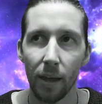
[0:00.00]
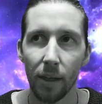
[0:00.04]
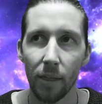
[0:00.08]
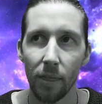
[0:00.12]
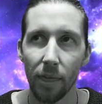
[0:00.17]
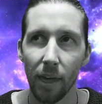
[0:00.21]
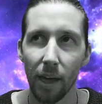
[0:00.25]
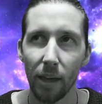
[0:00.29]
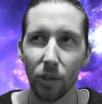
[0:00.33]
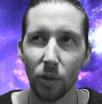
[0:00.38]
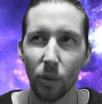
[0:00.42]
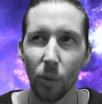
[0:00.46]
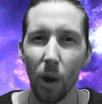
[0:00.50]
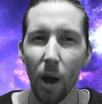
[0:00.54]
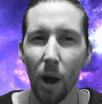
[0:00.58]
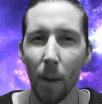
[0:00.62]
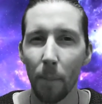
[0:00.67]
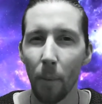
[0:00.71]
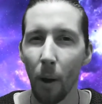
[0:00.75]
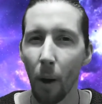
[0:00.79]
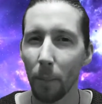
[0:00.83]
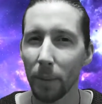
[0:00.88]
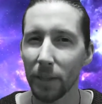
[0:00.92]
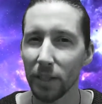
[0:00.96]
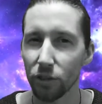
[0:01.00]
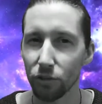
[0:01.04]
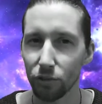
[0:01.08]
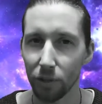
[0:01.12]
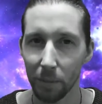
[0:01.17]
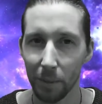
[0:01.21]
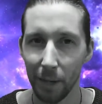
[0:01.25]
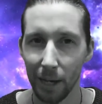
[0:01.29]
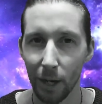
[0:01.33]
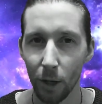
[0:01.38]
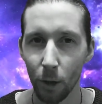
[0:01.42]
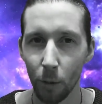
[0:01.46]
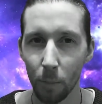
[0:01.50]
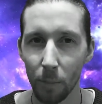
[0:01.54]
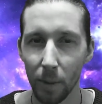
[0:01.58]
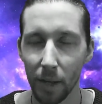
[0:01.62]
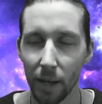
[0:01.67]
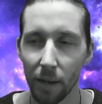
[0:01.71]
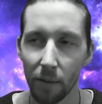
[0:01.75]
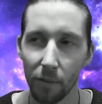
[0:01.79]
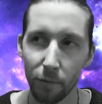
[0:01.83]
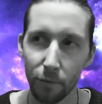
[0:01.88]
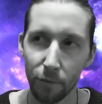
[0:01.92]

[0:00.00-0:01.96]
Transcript: that you are probably dreaming a little bit,